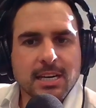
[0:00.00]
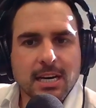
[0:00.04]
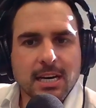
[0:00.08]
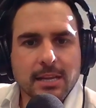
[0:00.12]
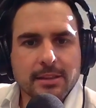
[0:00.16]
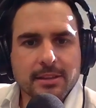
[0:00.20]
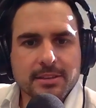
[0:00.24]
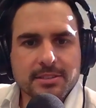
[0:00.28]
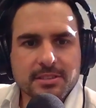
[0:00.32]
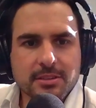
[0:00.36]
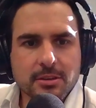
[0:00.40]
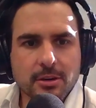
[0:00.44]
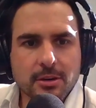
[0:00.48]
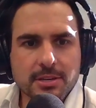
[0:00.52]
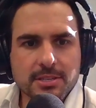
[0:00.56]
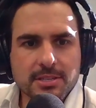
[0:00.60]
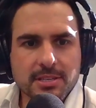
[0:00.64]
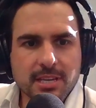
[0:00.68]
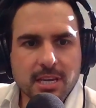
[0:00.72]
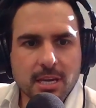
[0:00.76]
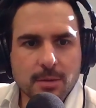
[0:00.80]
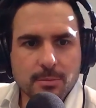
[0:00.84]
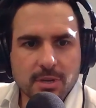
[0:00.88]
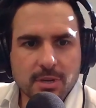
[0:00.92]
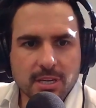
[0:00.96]
these guys
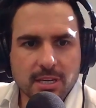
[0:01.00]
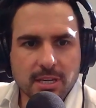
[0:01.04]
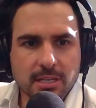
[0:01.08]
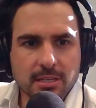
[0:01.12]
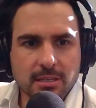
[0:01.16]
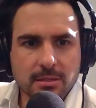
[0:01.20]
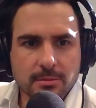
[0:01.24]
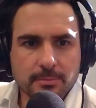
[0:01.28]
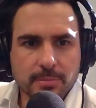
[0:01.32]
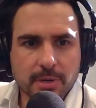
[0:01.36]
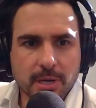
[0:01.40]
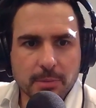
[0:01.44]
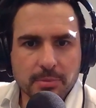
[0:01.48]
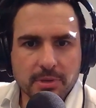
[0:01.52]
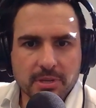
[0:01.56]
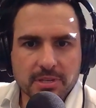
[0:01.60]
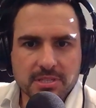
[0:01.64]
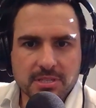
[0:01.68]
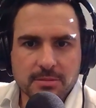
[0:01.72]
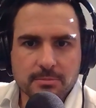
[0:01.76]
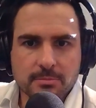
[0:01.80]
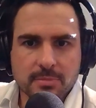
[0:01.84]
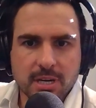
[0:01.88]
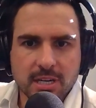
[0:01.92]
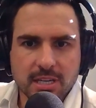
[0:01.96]
are coming in and pumping
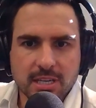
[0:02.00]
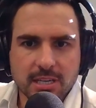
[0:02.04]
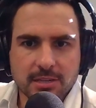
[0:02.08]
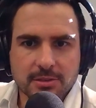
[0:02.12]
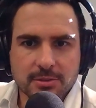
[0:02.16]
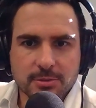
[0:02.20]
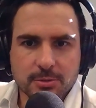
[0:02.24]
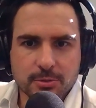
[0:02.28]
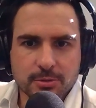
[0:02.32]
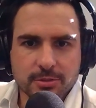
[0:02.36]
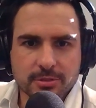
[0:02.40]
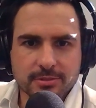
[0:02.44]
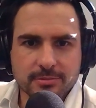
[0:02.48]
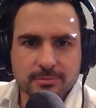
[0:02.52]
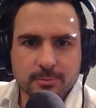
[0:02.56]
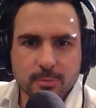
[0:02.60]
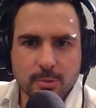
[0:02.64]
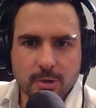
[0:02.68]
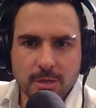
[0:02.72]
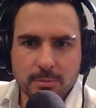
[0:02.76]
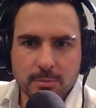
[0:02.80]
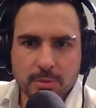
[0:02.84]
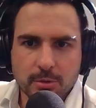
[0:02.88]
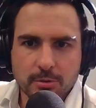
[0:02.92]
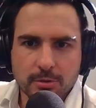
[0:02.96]
some money into it and
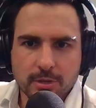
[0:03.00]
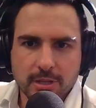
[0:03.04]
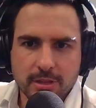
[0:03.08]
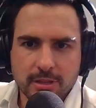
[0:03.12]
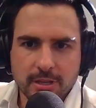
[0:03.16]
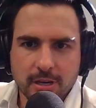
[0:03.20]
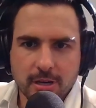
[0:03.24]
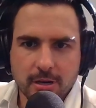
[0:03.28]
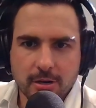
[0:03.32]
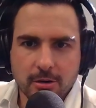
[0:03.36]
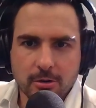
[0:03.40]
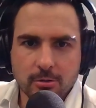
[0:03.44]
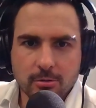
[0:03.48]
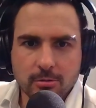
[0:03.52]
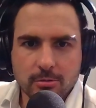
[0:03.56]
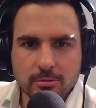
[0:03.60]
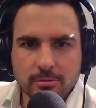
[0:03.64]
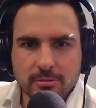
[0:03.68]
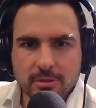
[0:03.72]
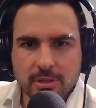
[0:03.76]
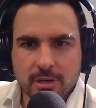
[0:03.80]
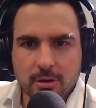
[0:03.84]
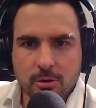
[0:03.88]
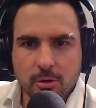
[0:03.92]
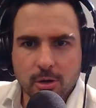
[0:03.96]
rebuilding the whole
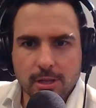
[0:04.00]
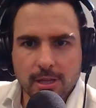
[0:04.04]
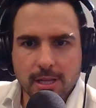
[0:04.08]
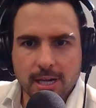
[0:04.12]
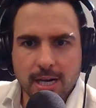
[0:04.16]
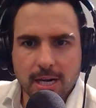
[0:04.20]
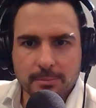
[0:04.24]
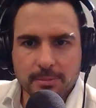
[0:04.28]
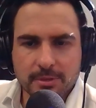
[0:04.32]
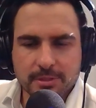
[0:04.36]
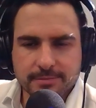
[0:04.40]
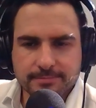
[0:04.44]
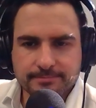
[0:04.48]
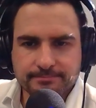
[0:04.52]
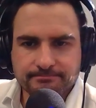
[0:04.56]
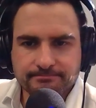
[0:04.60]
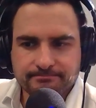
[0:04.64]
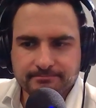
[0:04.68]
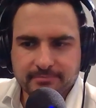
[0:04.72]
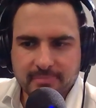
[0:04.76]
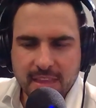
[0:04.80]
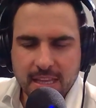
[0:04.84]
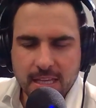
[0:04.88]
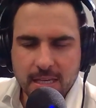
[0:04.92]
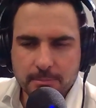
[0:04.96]
club, but
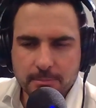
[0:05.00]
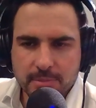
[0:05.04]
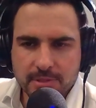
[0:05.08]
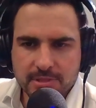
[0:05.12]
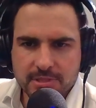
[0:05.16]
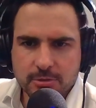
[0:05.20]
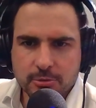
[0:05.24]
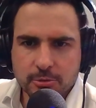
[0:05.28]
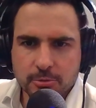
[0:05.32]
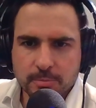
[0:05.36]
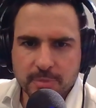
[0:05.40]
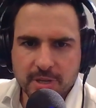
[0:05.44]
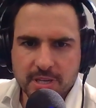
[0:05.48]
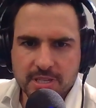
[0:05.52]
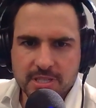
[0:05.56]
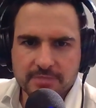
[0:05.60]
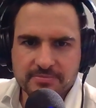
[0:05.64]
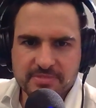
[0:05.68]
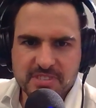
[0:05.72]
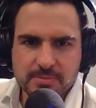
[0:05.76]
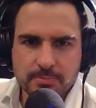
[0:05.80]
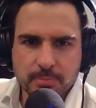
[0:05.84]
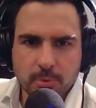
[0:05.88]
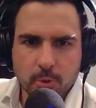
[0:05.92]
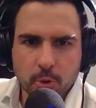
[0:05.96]
it's a good mix
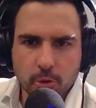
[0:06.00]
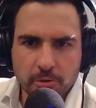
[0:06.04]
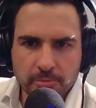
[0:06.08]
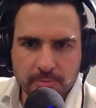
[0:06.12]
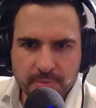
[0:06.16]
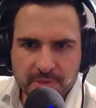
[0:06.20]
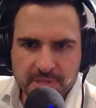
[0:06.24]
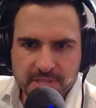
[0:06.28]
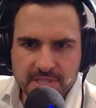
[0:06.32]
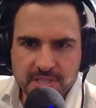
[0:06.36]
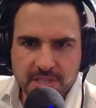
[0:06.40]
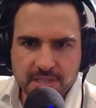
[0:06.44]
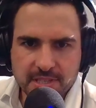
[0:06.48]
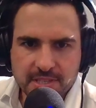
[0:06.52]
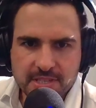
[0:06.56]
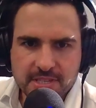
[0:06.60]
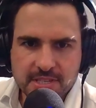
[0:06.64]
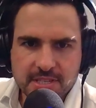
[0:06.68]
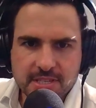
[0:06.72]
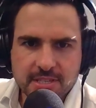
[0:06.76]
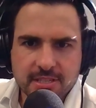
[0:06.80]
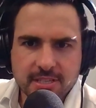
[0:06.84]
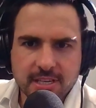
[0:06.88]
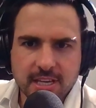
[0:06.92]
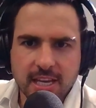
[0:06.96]
of sport,
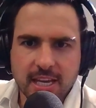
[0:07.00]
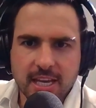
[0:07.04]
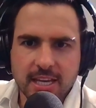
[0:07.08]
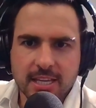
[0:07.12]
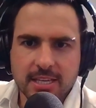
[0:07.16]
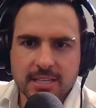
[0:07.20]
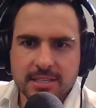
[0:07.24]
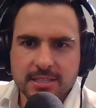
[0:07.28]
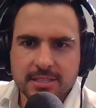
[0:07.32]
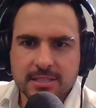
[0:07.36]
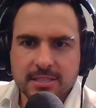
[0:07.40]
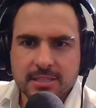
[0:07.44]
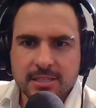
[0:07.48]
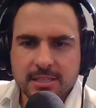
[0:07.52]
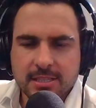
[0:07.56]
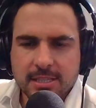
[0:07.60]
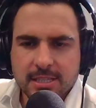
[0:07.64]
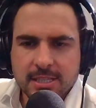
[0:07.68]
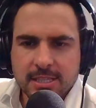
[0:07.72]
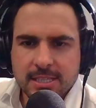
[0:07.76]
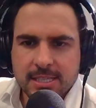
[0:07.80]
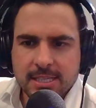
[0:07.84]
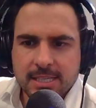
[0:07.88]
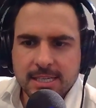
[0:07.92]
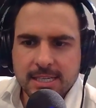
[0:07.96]
business, and
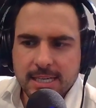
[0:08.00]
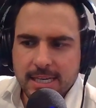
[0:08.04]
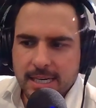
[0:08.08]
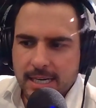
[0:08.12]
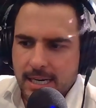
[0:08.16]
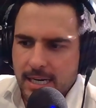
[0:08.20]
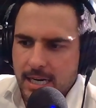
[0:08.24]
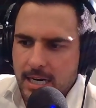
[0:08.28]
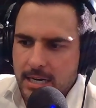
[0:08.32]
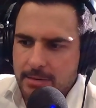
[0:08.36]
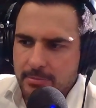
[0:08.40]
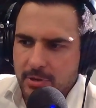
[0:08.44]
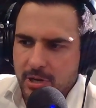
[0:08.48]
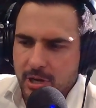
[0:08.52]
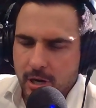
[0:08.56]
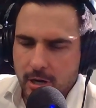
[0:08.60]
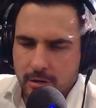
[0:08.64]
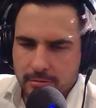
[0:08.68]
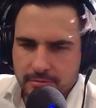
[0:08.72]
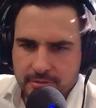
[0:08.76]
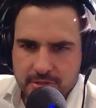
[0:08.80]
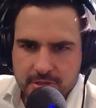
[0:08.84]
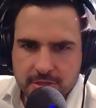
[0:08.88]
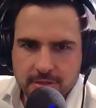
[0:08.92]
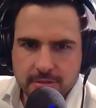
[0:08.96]

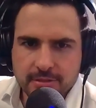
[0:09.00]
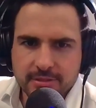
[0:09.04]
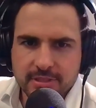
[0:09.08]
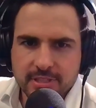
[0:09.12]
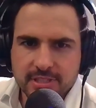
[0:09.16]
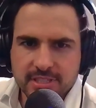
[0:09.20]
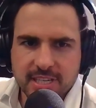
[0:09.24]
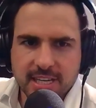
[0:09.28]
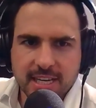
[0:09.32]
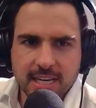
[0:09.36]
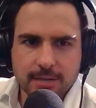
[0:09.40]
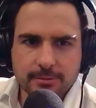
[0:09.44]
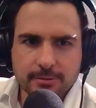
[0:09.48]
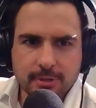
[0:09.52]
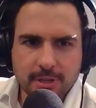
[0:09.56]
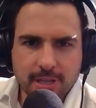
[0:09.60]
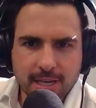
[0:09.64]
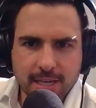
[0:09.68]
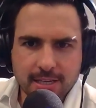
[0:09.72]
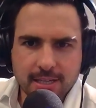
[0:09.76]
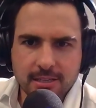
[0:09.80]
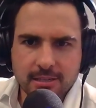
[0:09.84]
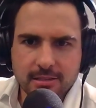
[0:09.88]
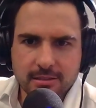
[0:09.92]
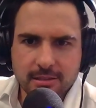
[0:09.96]
culture, and the town
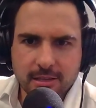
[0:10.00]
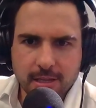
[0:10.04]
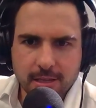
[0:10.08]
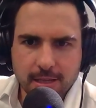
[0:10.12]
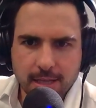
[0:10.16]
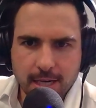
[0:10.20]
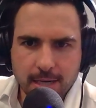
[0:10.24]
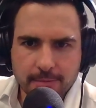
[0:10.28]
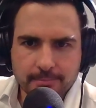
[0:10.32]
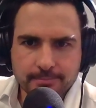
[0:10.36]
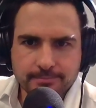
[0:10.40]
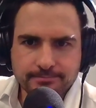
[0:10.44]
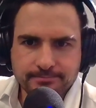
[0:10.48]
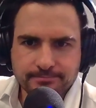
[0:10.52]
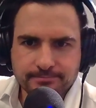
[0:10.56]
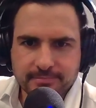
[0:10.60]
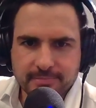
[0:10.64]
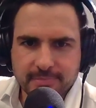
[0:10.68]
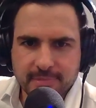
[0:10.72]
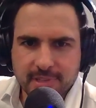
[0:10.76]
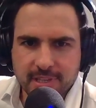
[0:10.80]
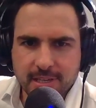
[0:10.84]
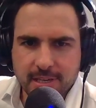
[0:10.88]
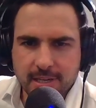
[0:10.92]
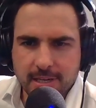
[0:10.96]
relating to the club.
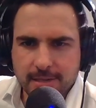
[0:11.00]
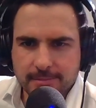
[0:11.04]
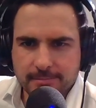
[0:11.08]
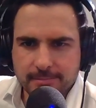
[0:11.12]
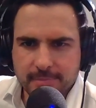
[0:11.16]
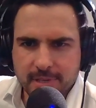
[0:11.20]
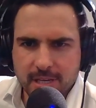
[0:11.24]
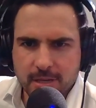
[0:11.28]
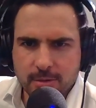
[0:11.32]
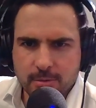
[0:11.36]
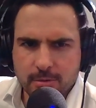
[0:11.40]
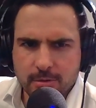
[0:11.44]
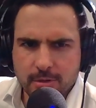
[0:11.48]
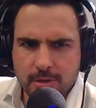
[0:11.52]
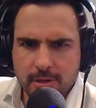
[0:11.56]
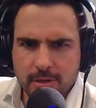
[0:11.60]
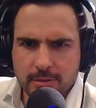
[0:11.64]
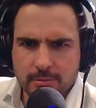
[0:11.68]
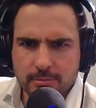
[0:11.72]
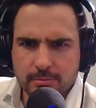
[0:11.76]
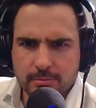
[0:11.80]
Really,